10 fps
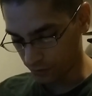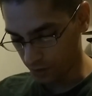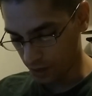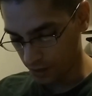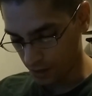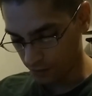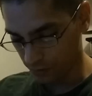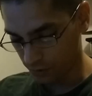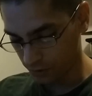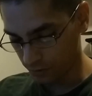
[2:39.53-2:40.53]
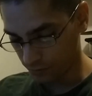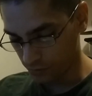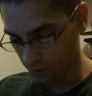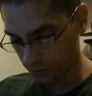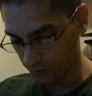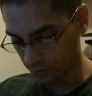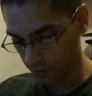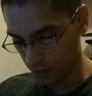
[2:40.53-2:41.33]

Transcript: for God hath heard the voice of the